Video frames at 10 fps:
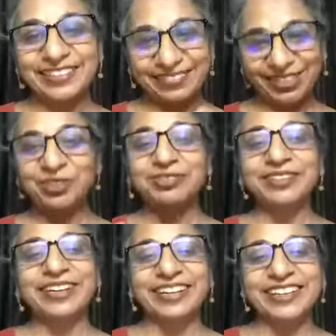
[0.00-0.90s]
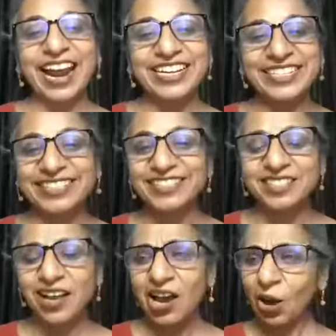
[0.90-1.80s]
one of the reaction is,
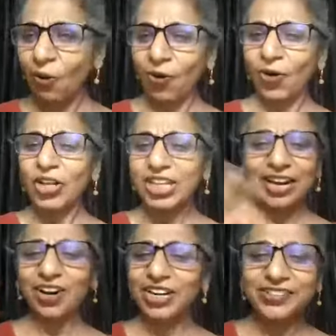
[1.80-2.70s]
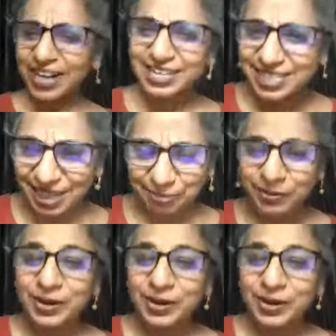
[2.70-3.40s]
oh, they're all dressed up.